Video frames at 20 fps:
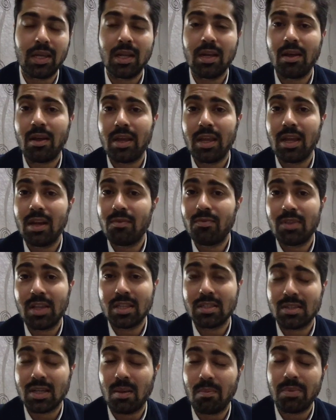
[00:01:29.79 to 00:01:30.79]
Even if
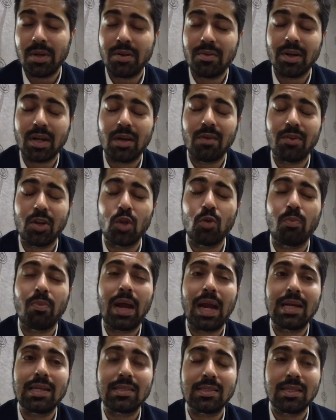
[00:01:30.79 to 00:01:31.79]
there's complete recovery, you
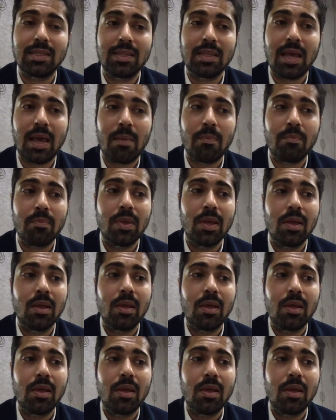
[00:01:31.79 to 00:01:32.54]
might see them